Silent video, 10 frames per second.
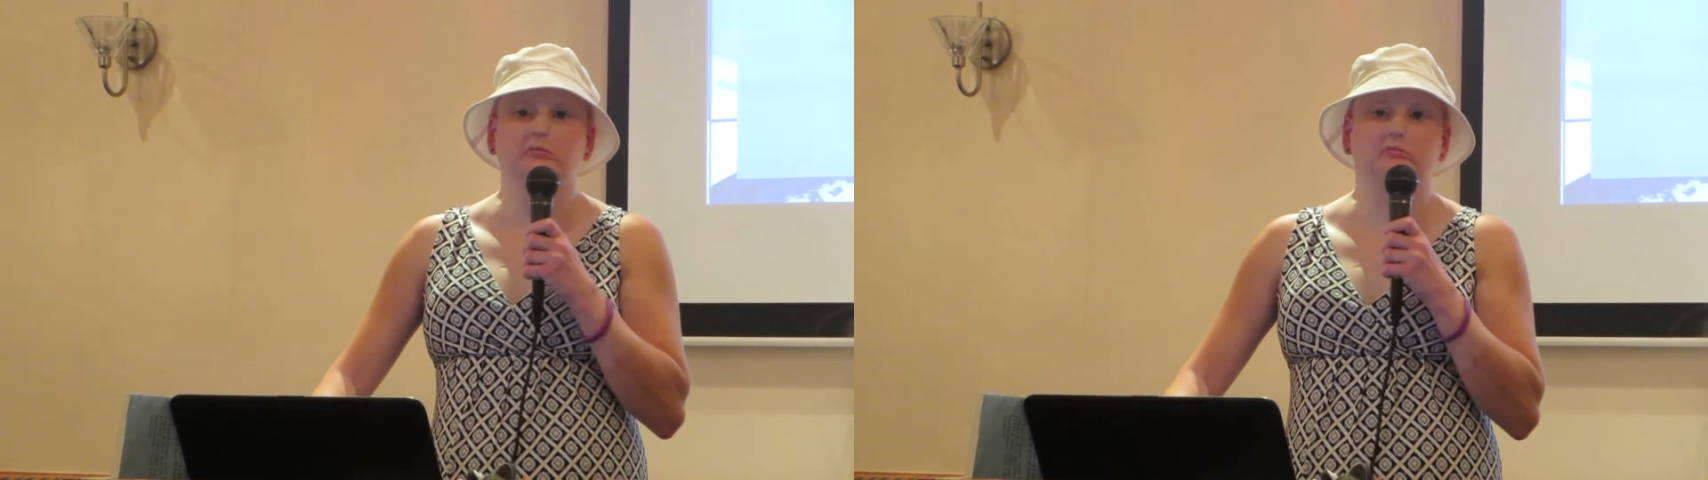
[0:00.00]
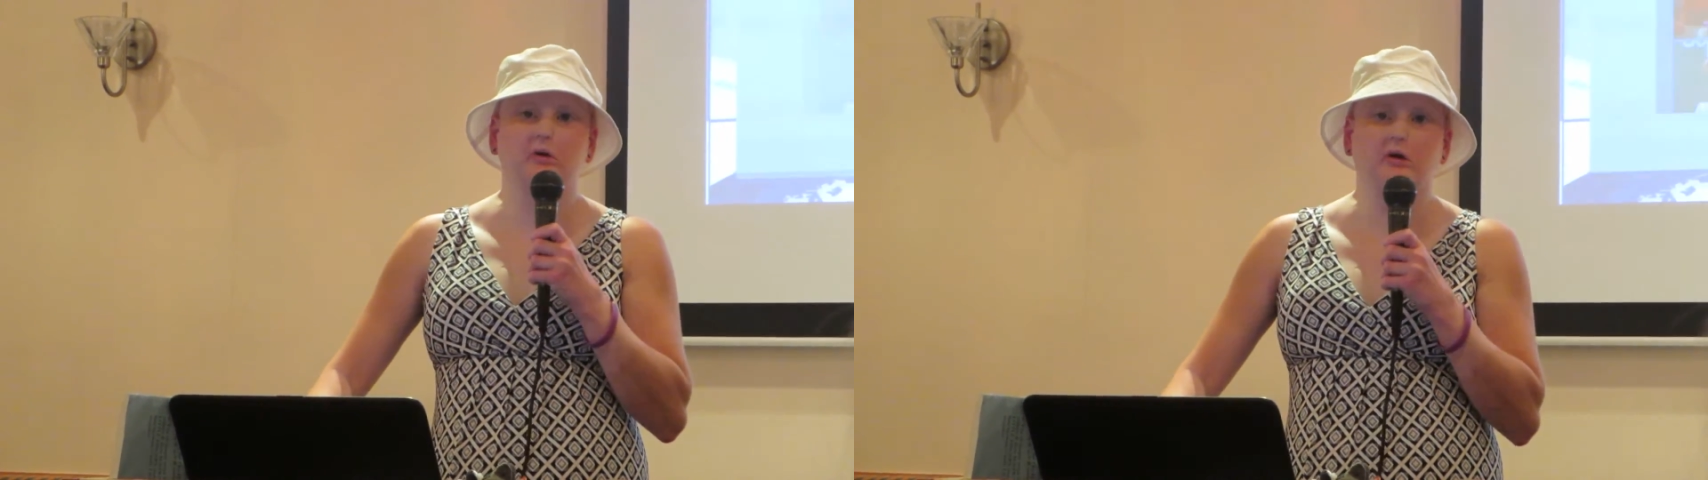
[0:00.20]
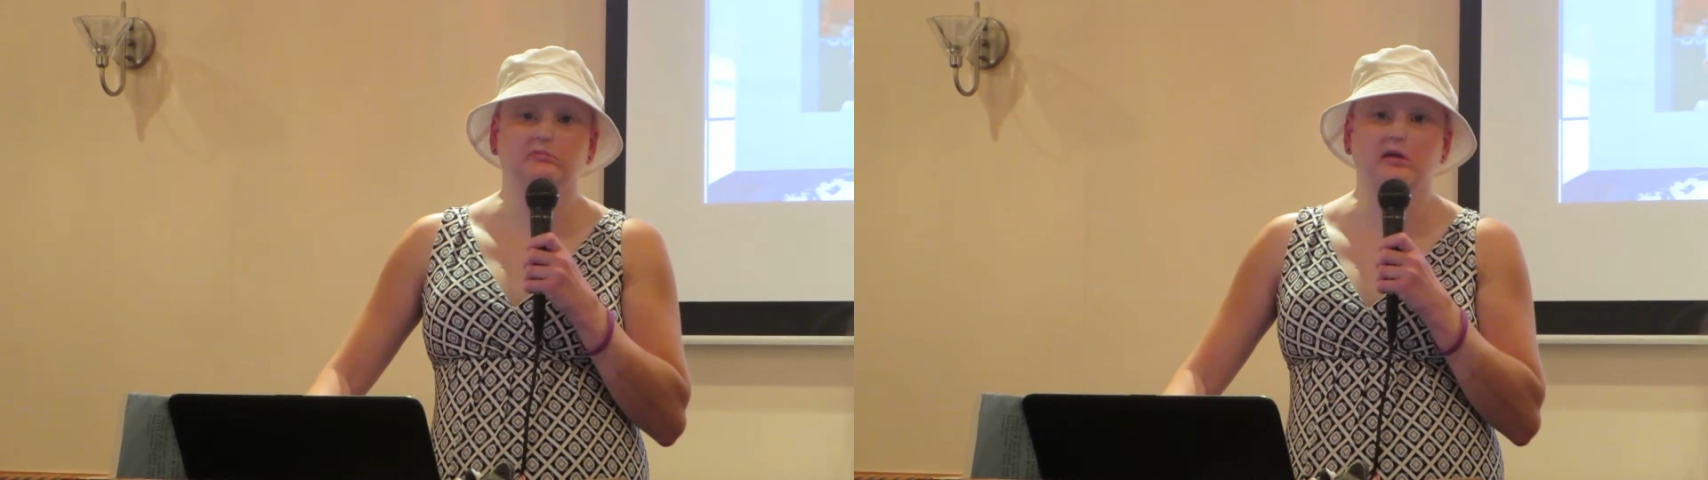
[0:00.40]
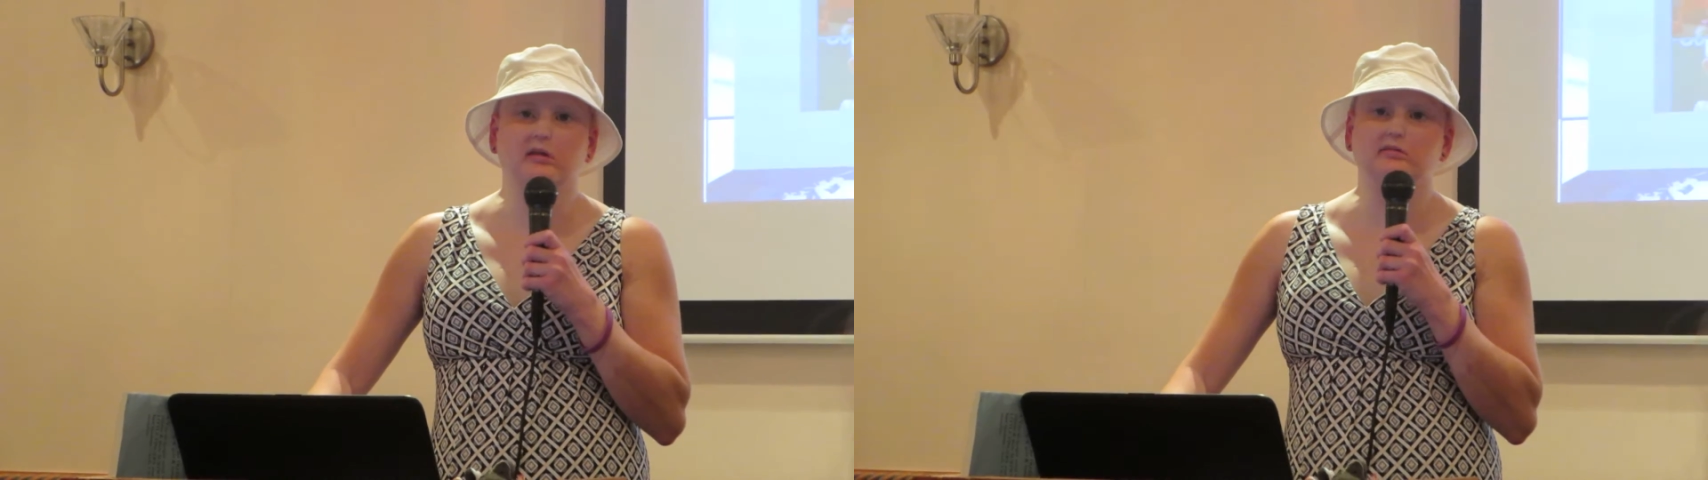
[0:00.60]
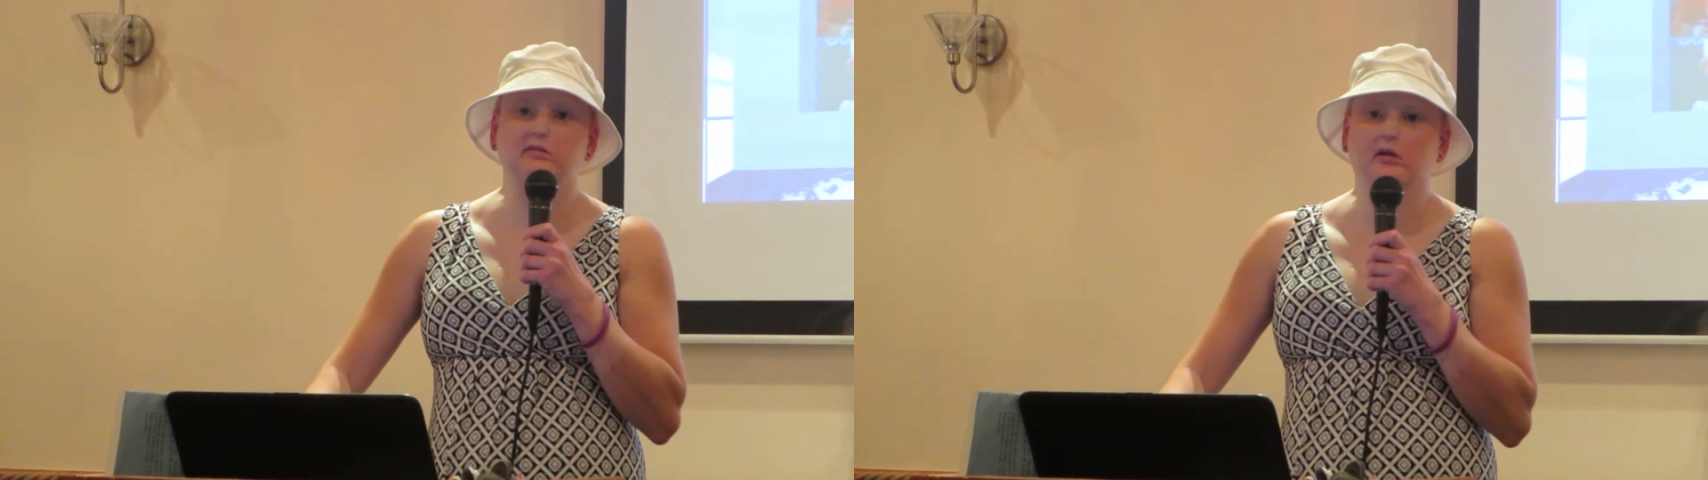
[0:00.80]

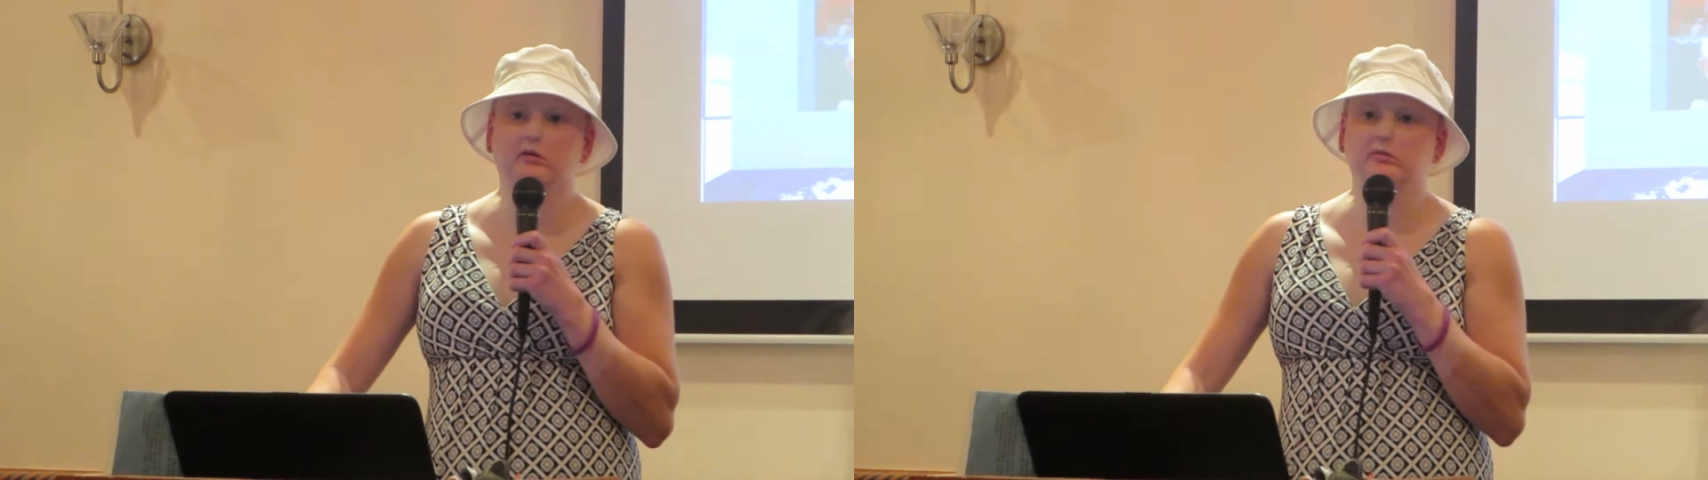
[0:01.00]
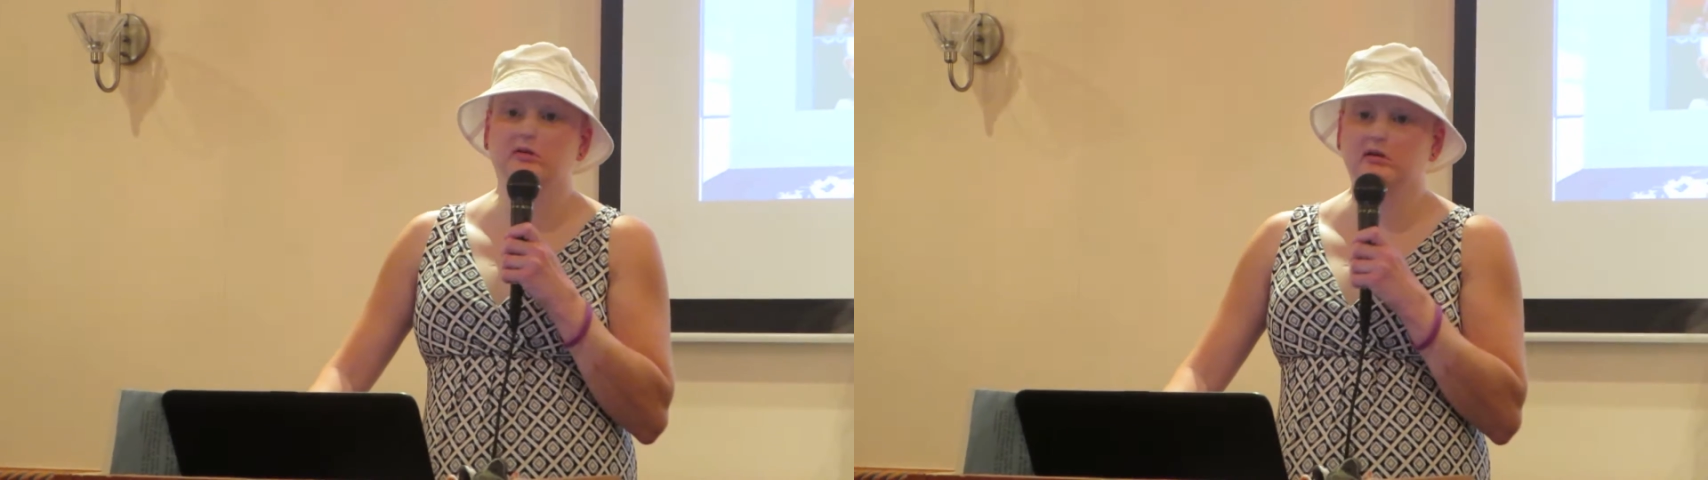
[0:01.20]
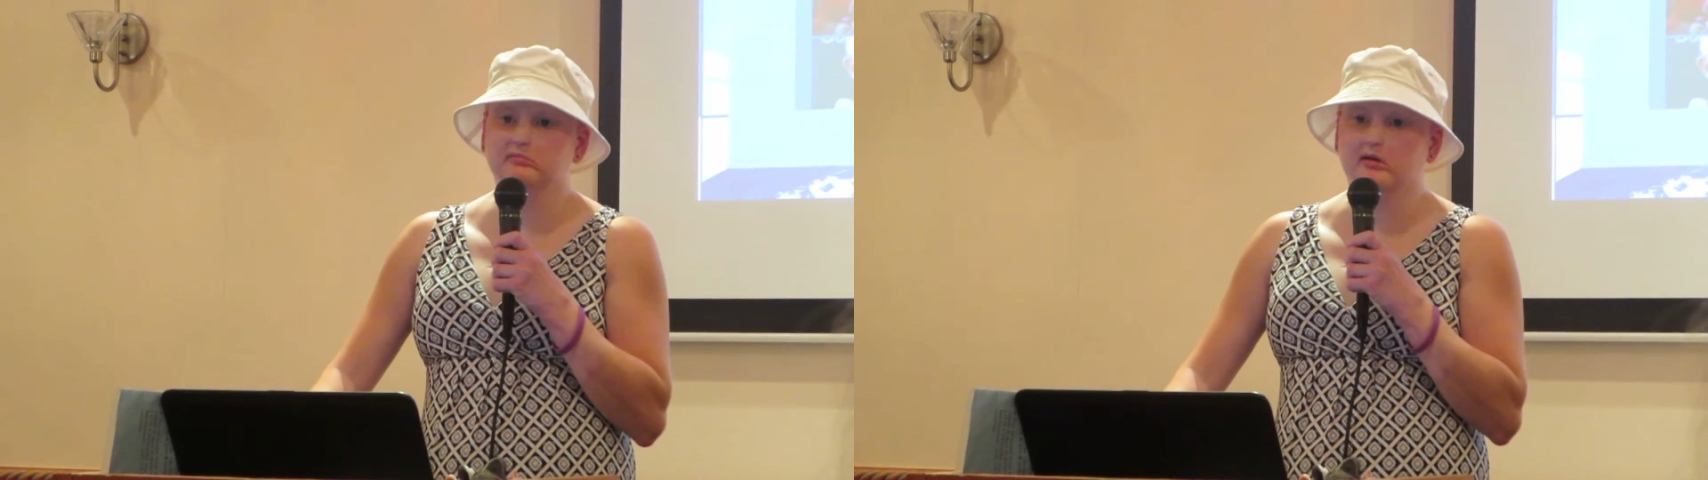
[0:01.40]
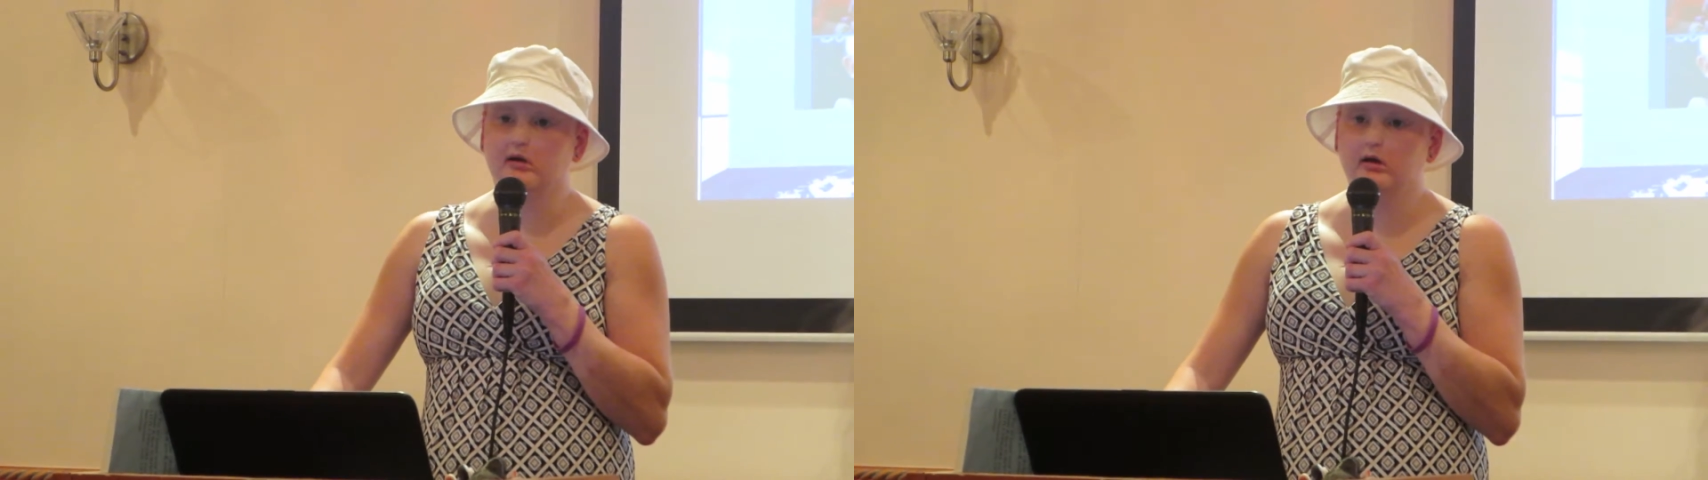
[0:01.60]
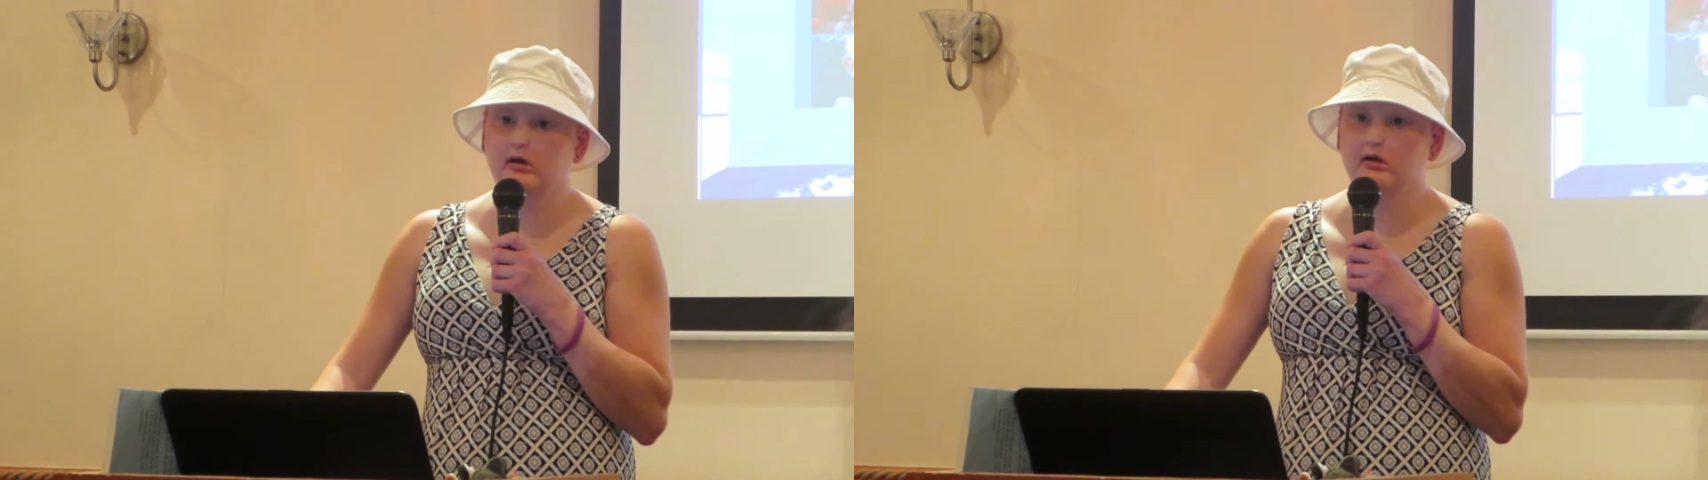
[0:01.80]
promyelocytic leukemia.